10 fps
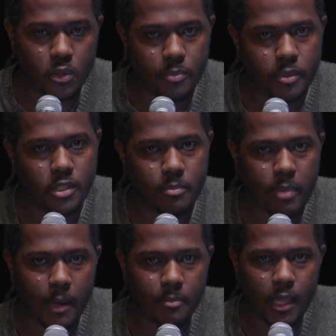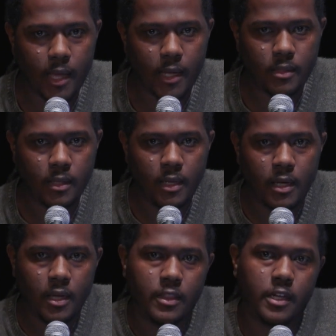to prison pipeline,
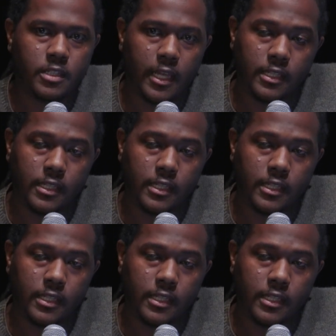there's the